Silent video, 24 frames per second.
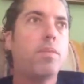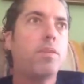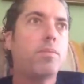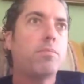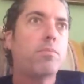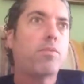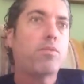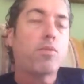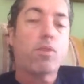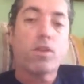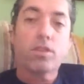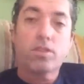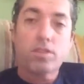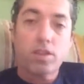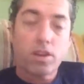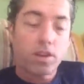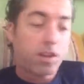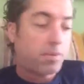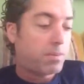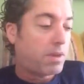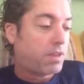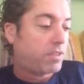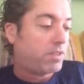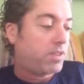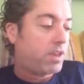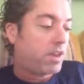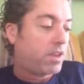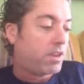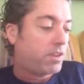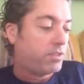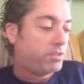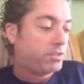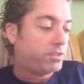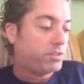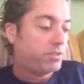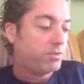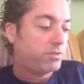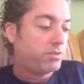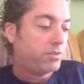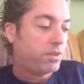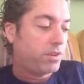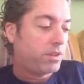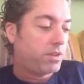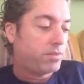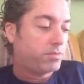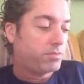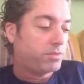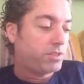Before I talk about that, I also
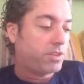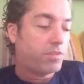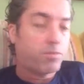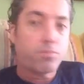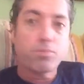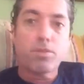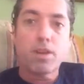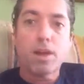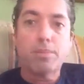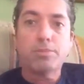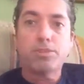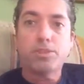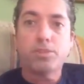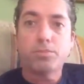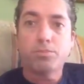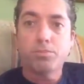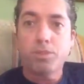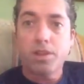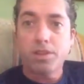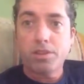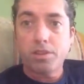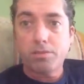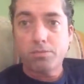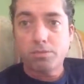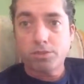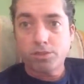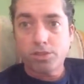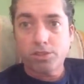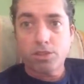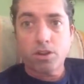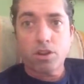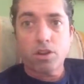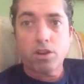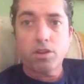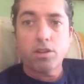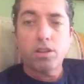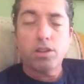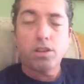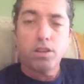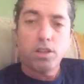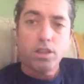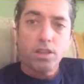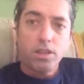want to give props to Brendan Burchard